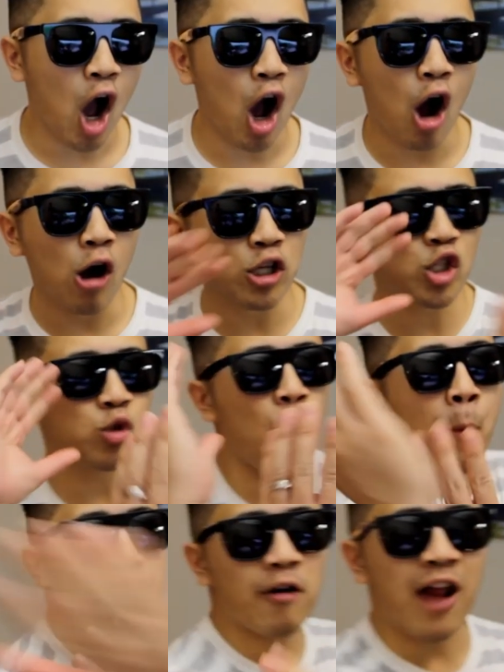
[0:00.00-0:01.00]
Oh,
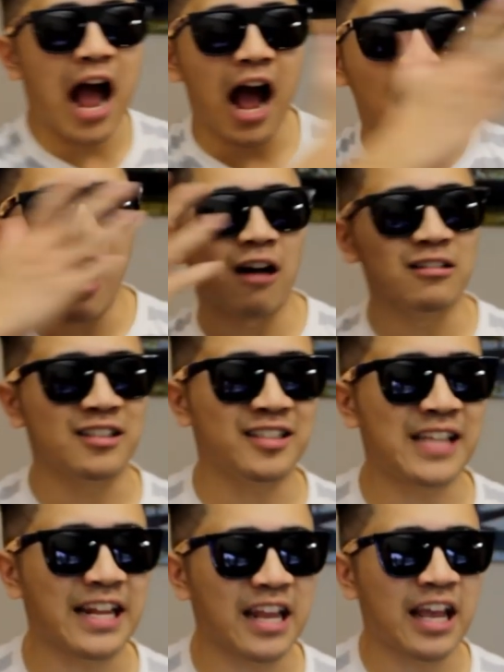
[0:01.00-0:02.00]
swoop around!
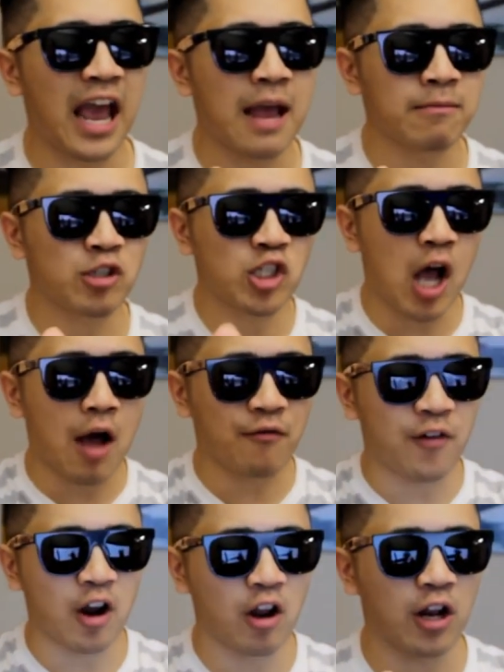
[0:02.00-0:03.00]
Steady cam
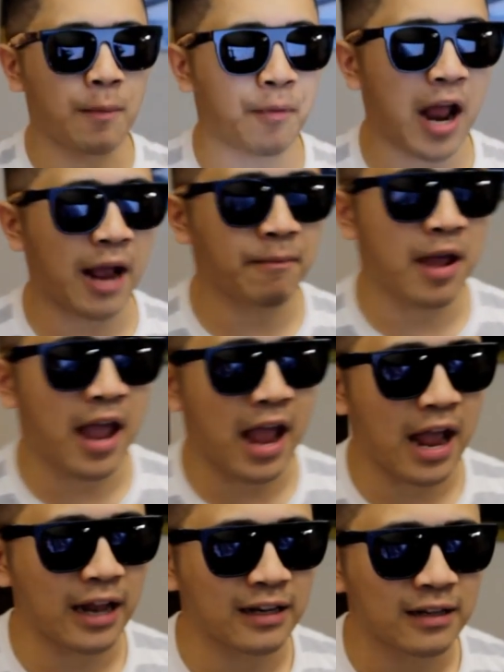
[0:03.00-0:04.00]
shot, follow the
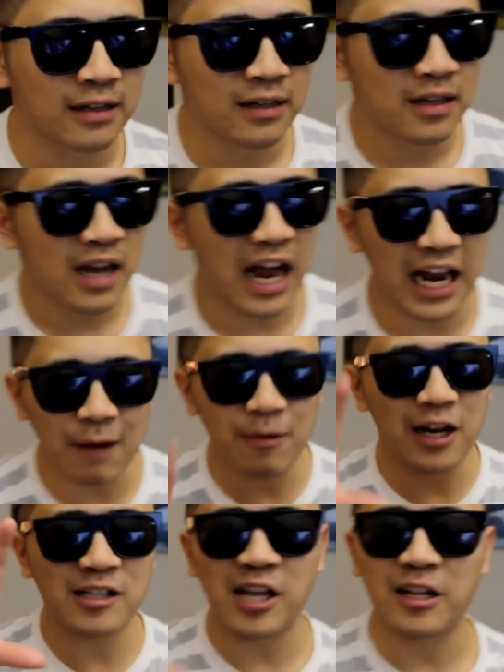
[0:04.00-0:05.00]
Batman! I like
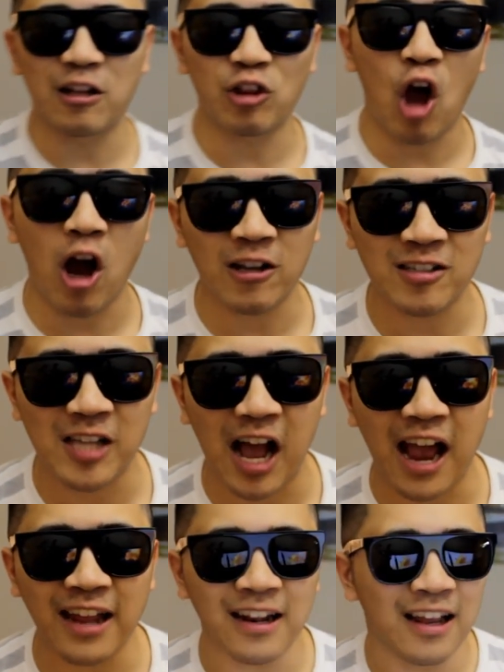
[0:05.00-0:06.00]
when they say the dark
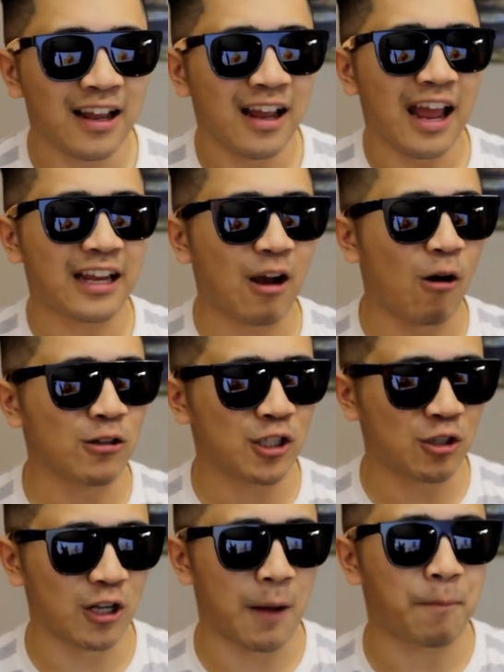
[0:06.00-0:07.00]
side. It
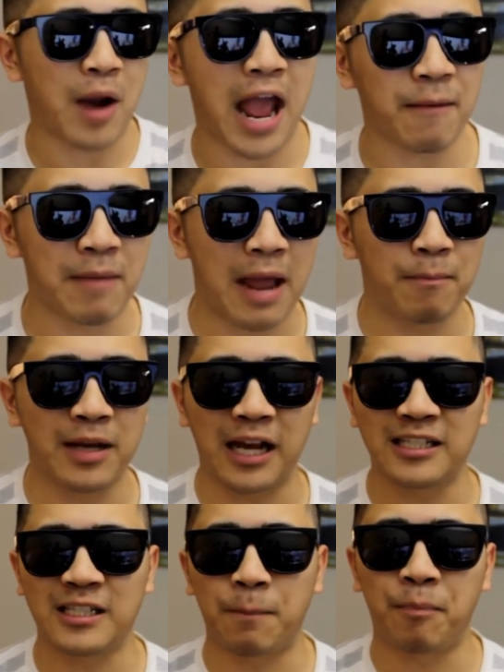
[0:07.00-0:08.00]
goes to the Batman
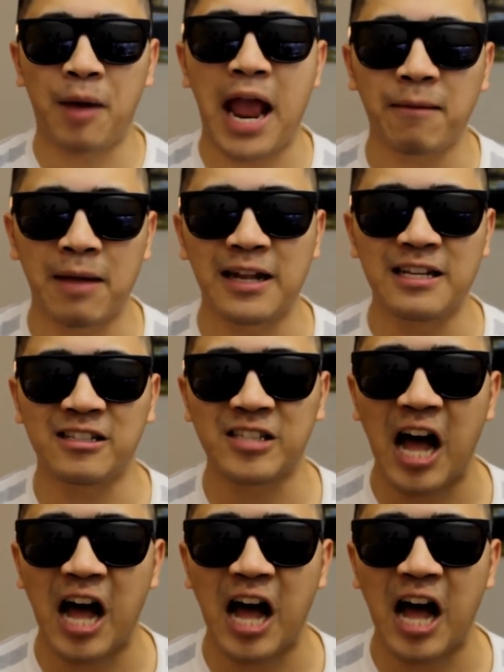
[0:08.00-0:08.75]
because the Batman is